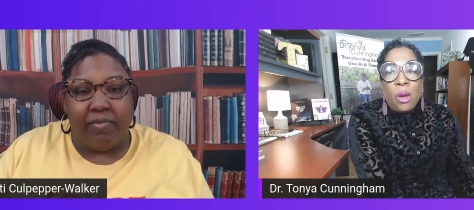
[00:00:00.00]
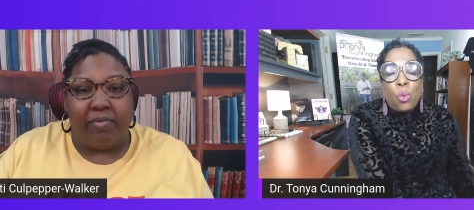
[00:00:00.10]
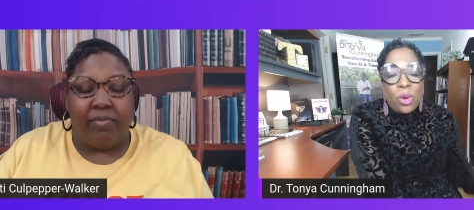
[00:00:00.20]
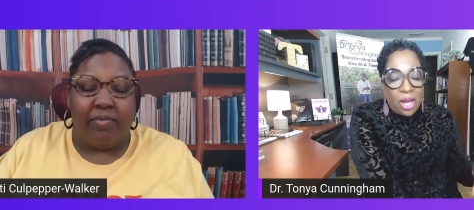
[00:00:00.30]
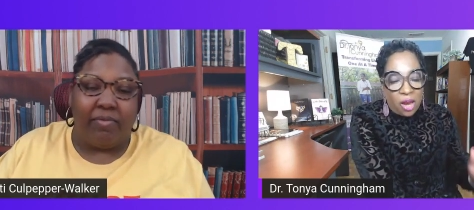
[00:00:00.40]

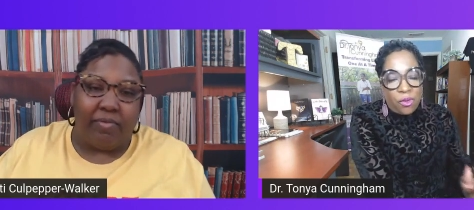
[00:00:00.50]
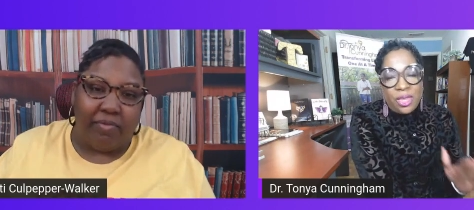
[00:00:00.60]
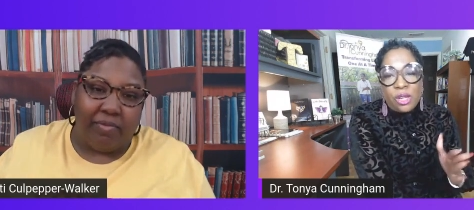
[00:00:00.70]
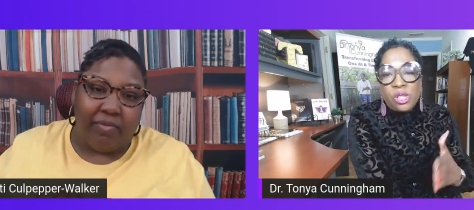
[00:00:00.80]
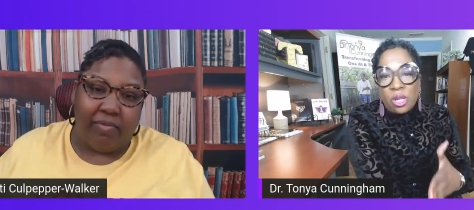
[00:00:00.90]
Speaker 1: whenever
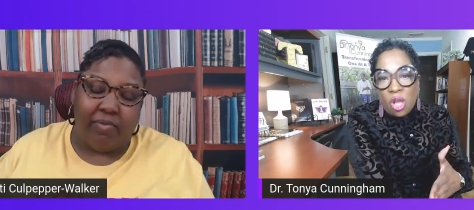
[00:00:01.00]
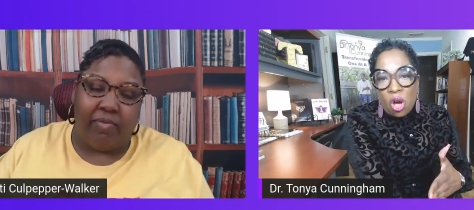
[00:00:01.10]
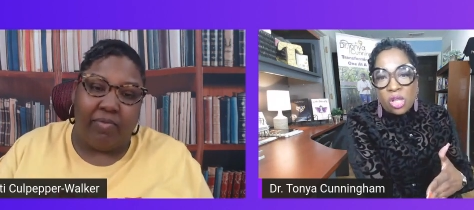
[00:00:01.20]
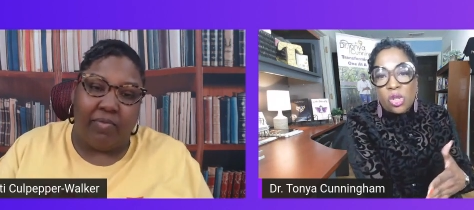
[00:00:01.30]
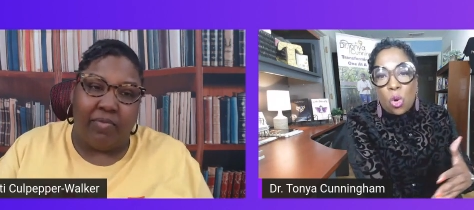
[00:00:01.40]
there's a
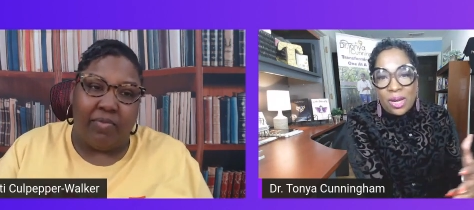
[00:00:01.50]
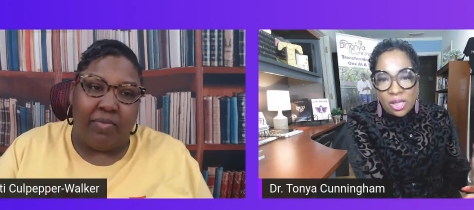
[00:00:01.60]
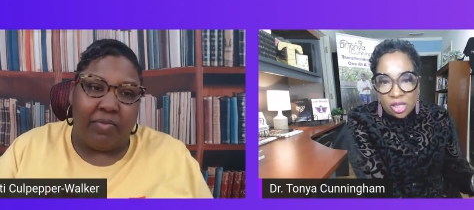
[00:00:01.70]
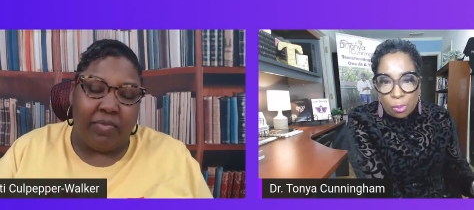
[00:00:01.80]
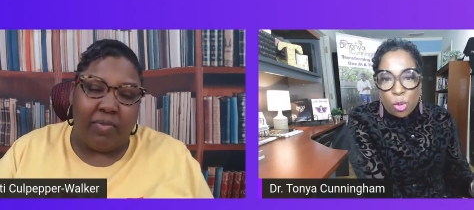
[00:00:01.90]
loss or a
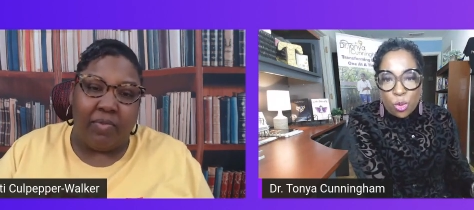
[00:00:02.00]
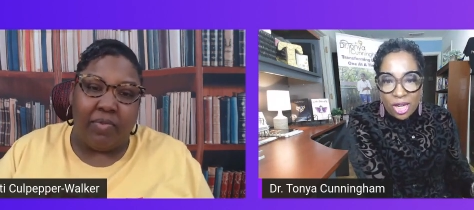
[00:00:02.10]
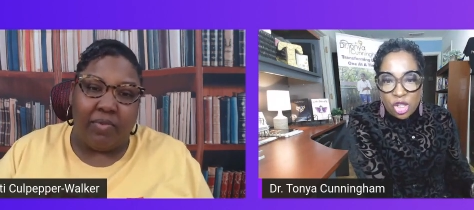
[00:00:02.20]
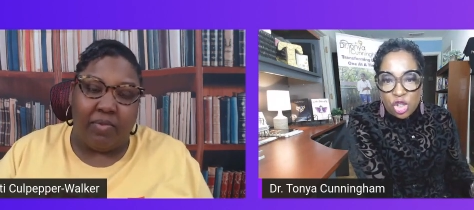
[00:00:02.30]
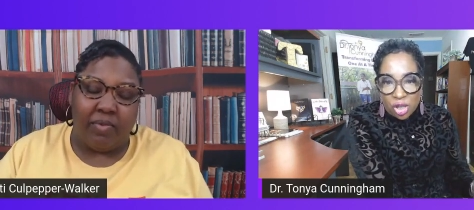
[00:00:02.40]

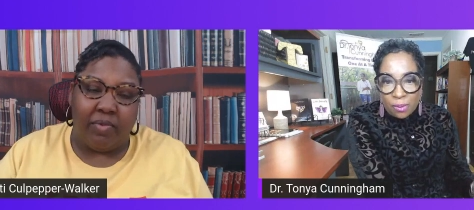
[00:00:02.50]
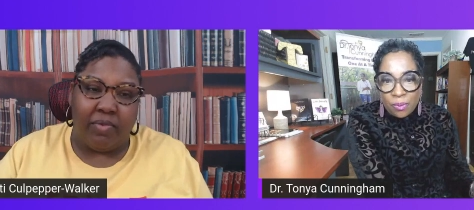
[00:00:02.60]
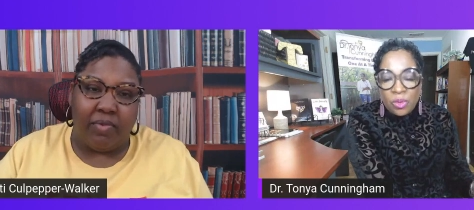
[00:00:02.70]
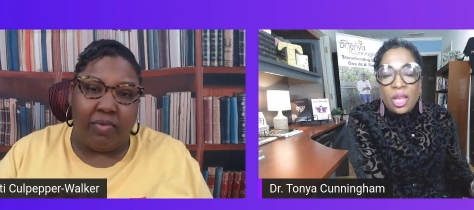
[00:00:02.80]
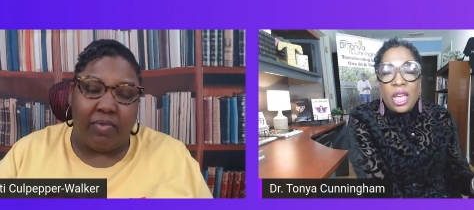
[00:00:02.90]
separation,
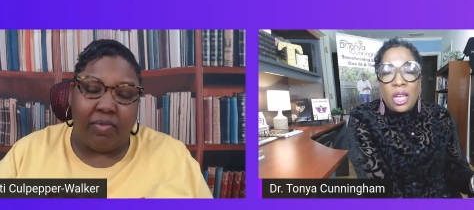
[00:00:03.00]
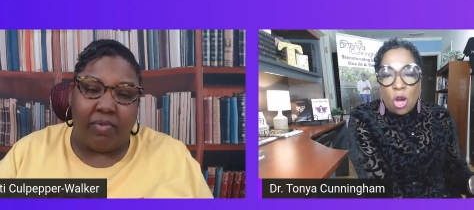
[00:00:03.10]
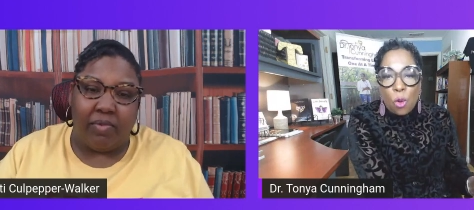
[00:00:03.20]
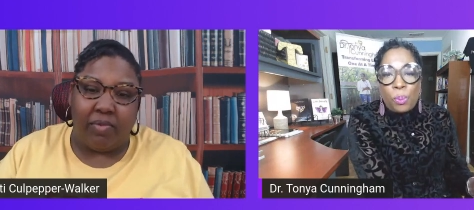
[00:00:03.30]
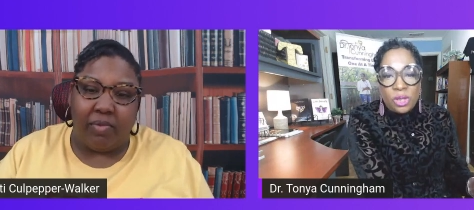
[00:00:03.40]
it
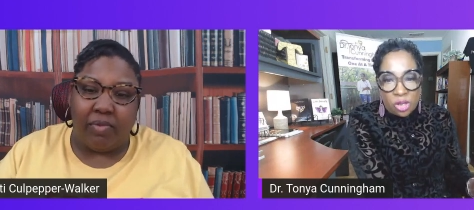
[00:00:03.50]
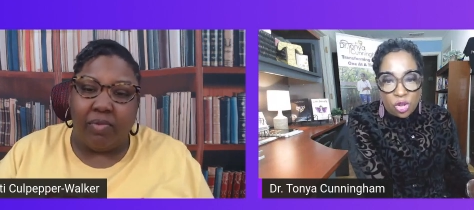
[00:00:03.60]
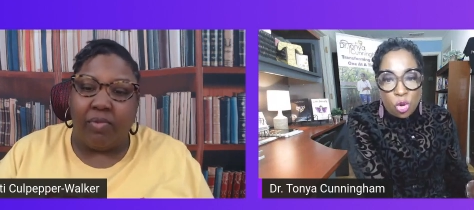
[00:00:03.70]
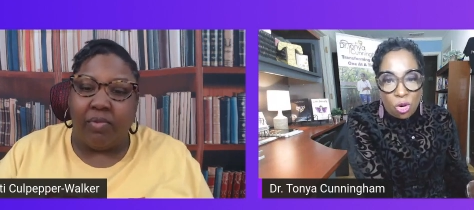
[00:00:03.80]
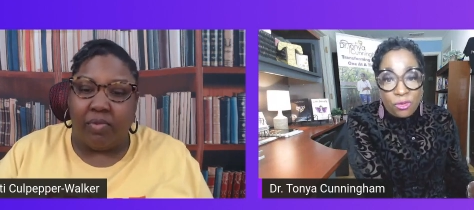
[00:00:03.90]
opens the
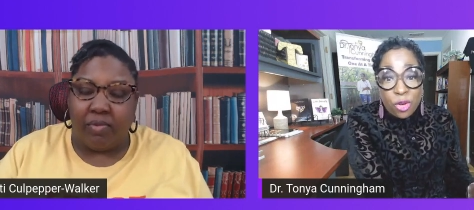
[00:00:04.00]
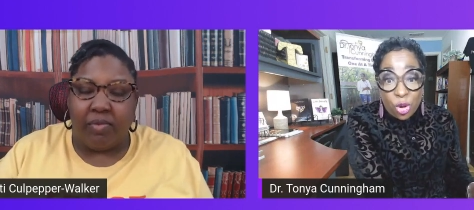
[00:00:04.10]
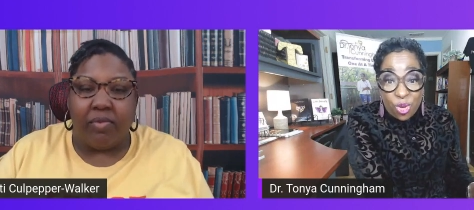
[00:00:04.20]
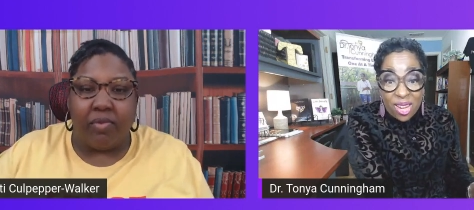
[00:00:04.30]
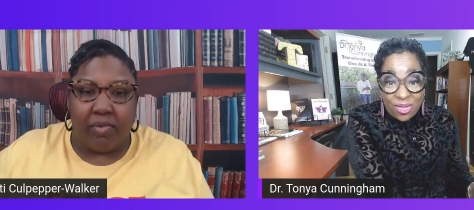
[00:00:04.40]
door for
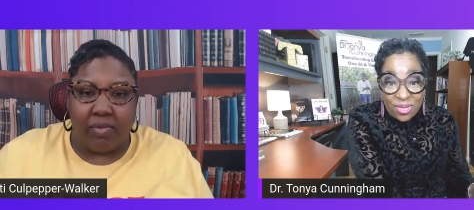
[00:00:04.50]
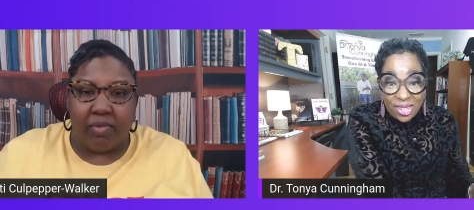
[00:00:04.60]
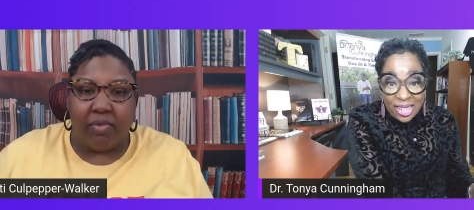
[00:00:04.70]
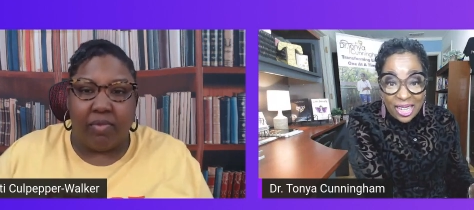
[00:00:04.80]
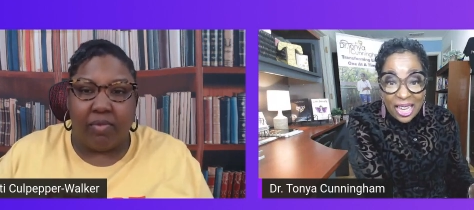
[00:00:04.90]
grief,
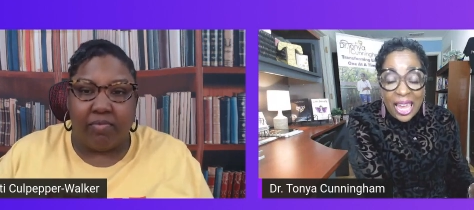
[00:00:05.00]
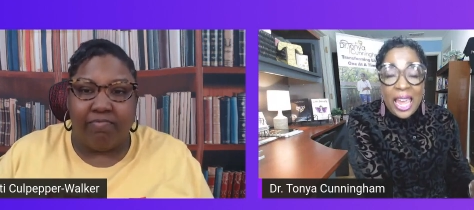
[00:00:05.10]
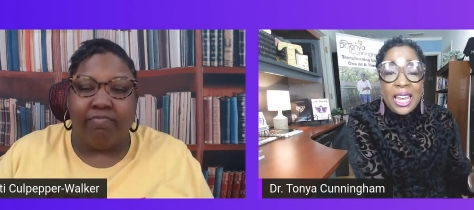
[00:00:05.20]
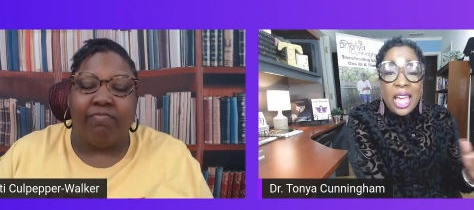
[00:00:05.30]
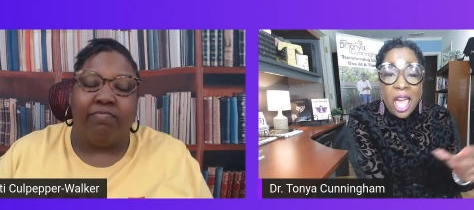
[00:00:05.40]
mm.
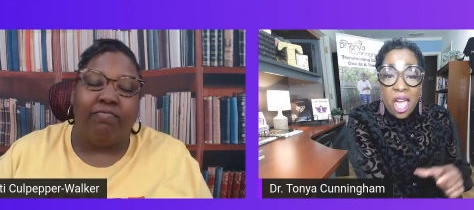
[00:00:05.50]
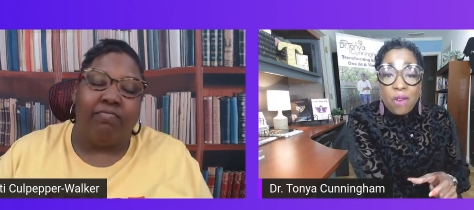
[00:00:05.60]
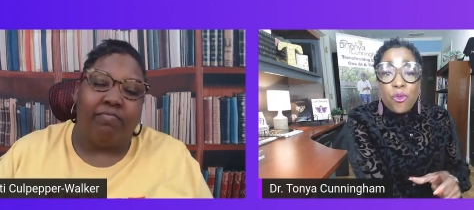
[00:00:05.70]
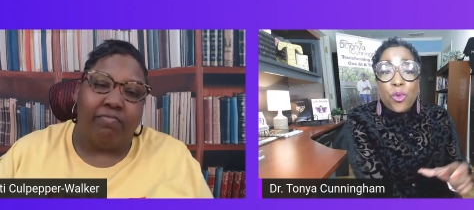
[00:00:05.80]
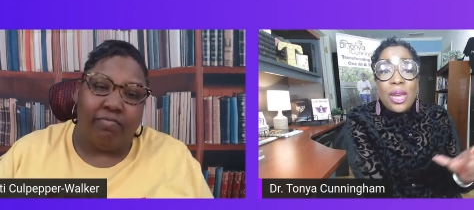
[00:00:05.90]
and
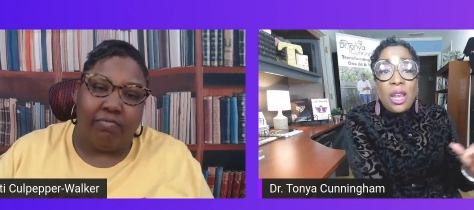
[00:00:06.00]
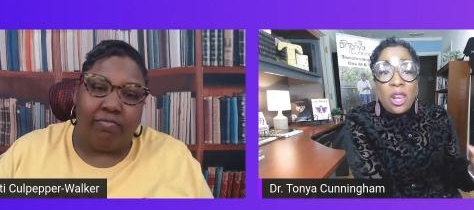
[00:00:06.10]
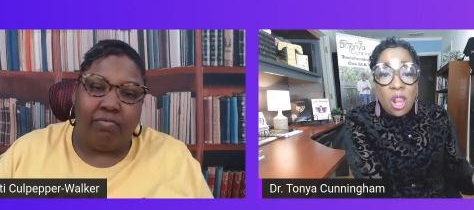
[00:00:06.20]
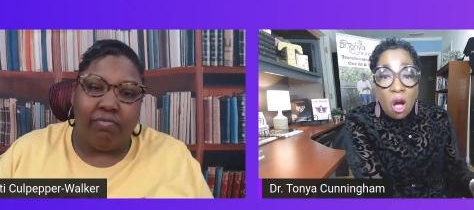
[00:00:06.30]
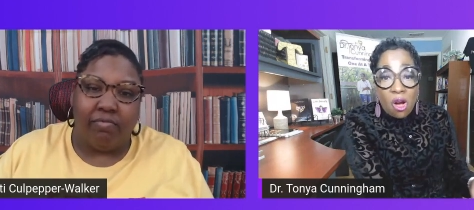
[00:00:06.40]
every
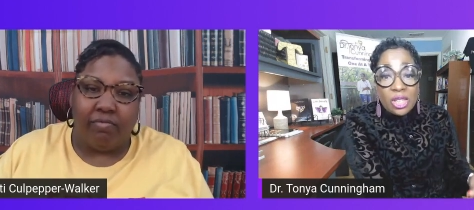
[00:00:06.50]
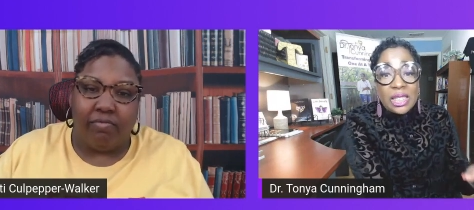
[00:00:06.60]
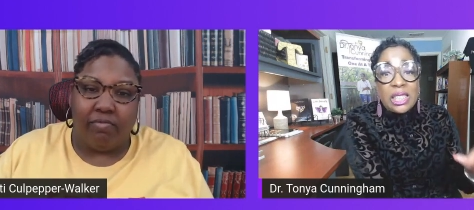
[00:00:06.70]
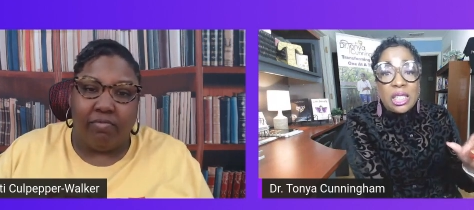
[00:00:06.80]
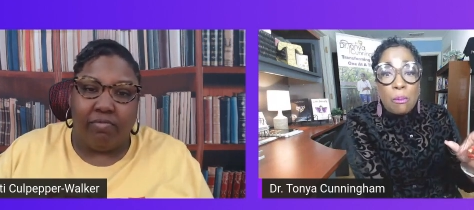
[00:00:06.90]
loss
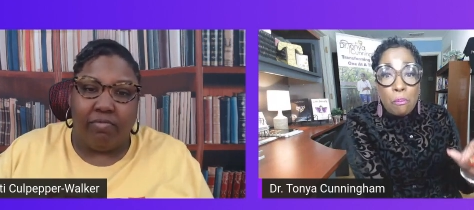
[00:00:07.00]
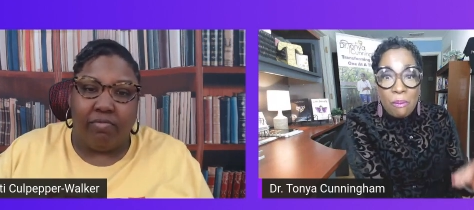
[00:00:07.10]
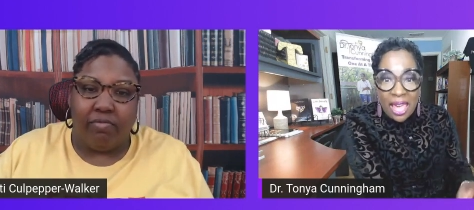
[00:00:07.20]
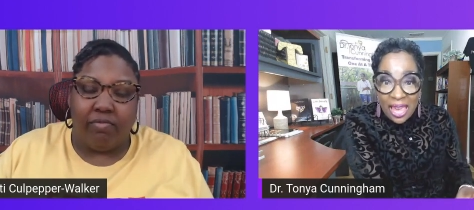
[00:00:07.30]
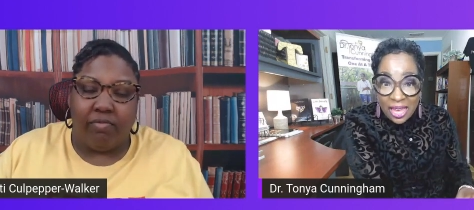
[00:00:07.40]

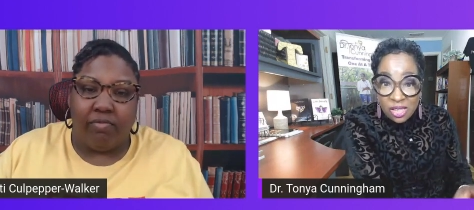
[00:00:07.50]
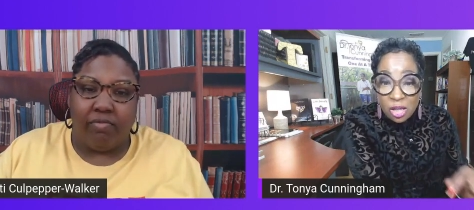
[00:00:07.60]
demands